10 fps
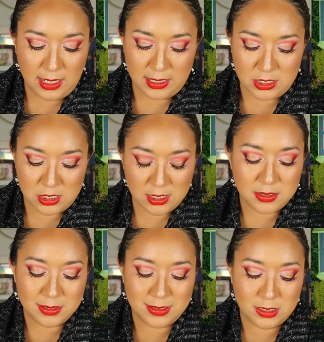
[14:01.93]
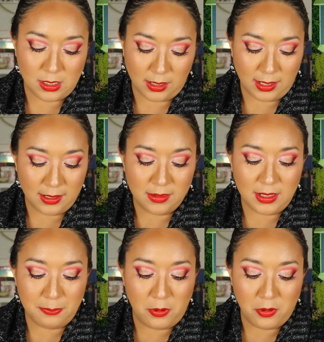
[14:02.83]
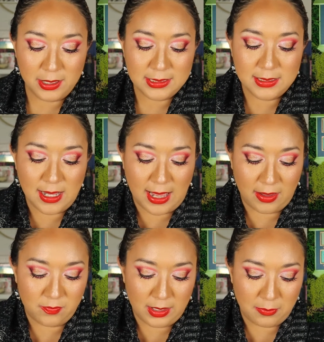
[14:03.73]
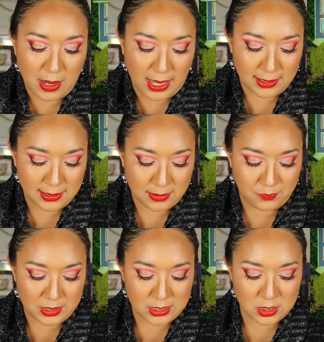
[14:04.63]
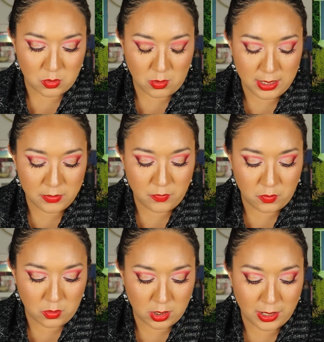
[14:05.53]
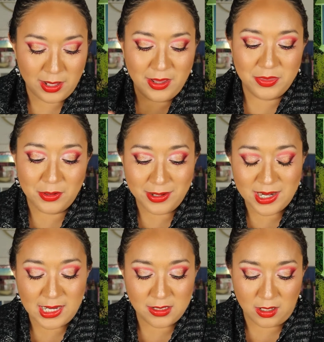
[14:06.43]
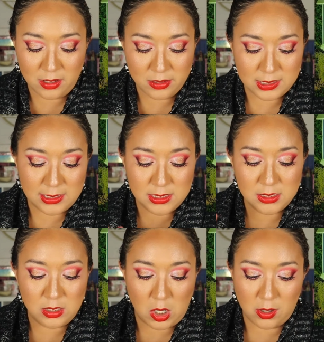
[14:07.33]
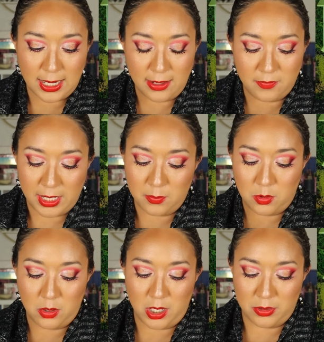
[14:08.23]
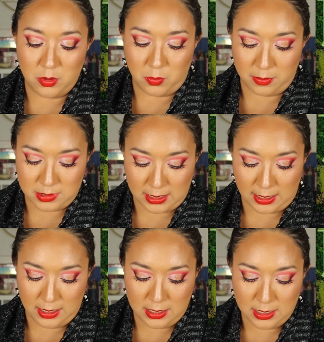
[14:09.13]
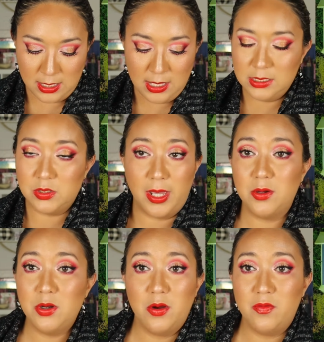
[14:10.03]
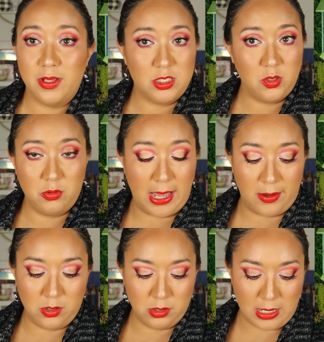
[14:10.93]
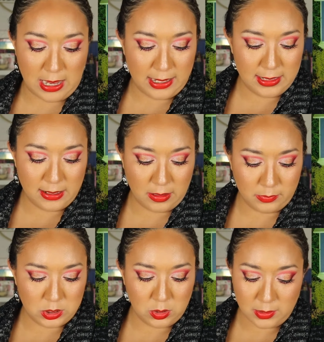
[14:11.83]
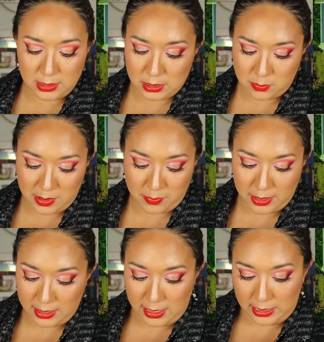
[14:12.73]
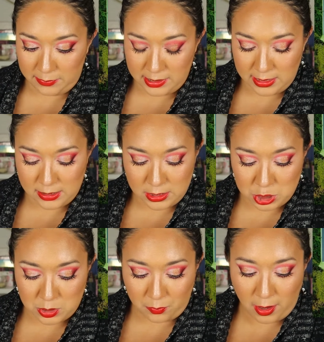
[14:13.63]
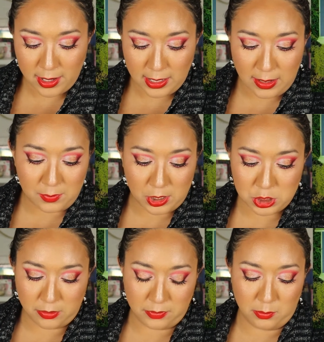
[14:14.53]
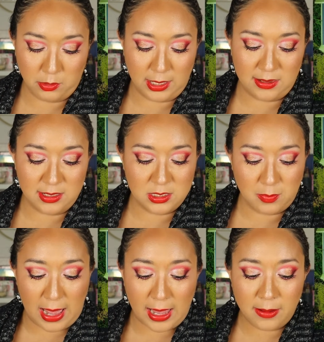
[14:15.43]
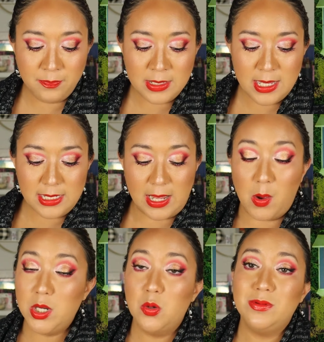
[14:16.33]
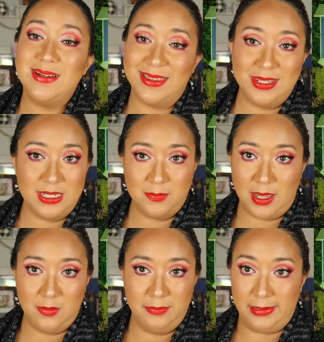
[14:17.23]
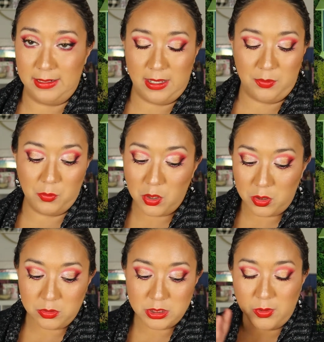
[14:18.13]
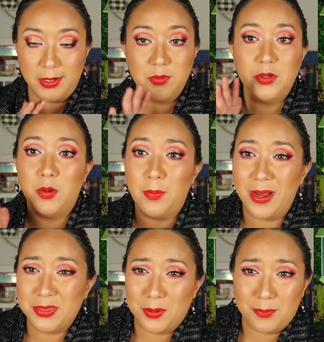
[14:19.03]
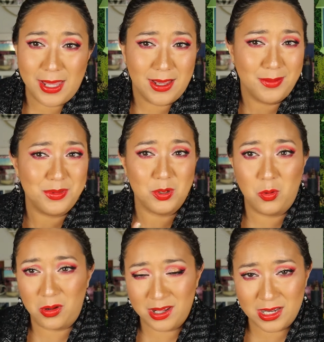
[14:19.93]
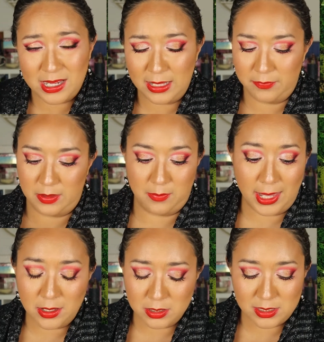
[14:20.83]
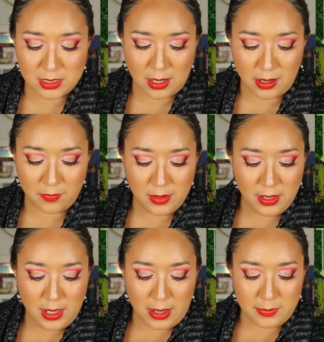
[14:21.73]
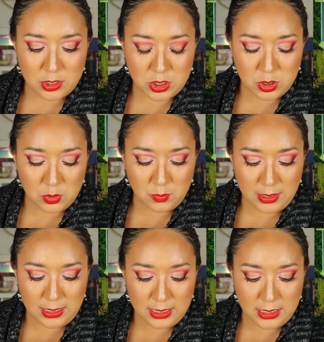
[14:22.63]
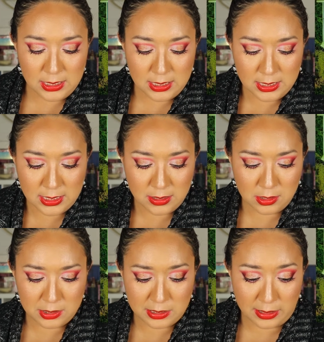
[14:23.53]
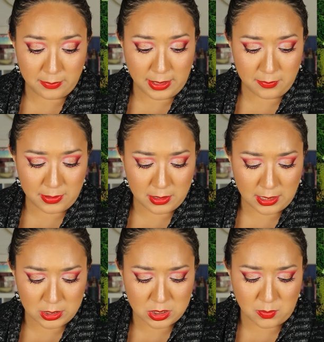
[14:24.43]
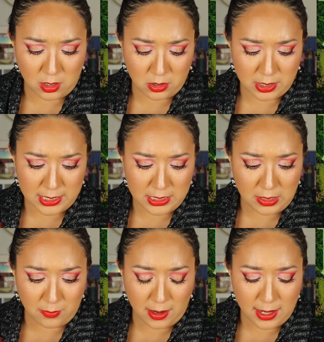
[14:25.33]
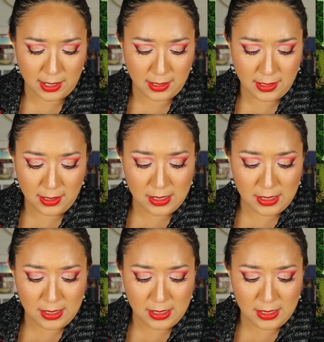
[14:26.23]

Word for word: It's just stunning. The Poison Ivy palette. This is going for thirty-nine dollars. And this is already available on their website. So I don't know if it's sold out or not. I'm assuming this might be a limited edition product. I'm not sure if they're bringing this back. Now, I know nothing about Milan Row, so I don't know about their makeup, their quality, if they make good stuff. I'm assuming they might be like a smaller indie brand.